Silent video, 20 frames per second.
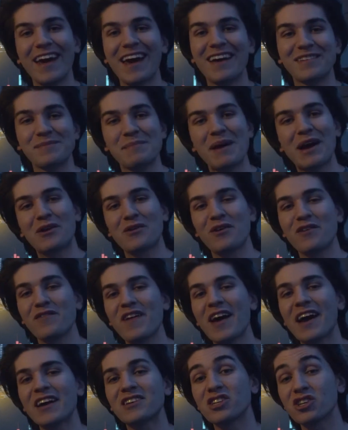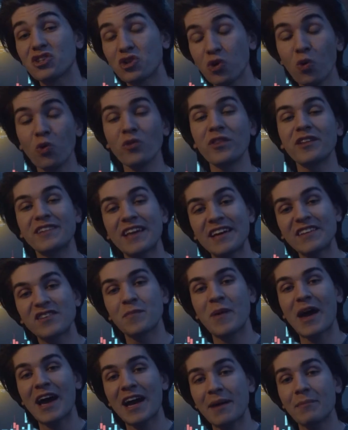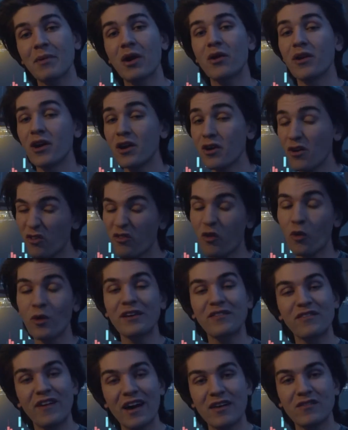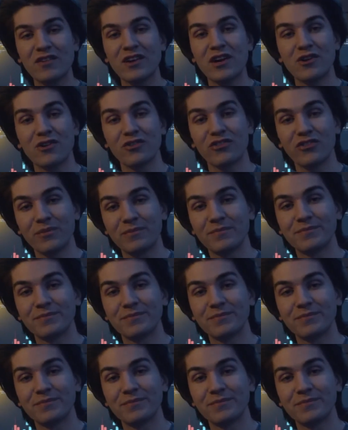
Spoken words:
as a matter of fact, a tool that dates back about 45 years.